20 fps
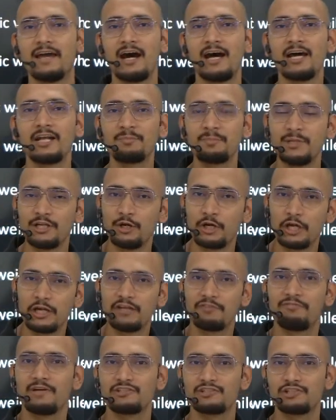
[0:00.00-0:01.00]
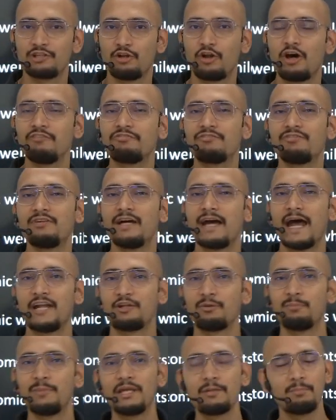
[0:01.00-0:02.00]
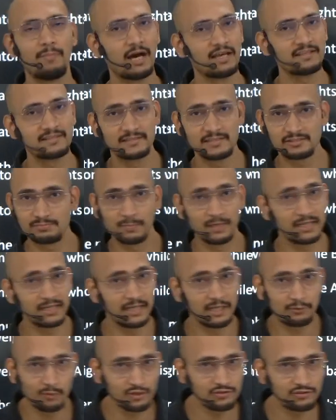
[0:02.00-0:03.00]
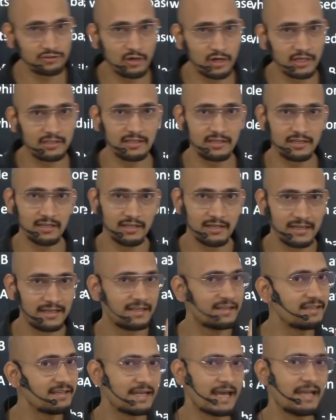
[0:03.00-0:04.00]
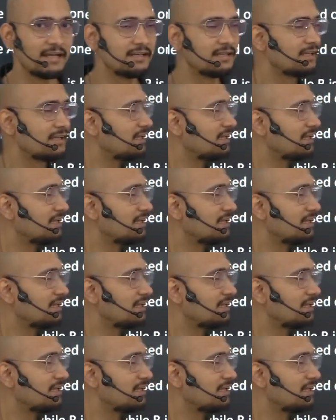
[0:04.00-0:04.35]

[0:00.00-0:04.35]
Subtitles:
periodic function of atomic masses, but it was not the reality.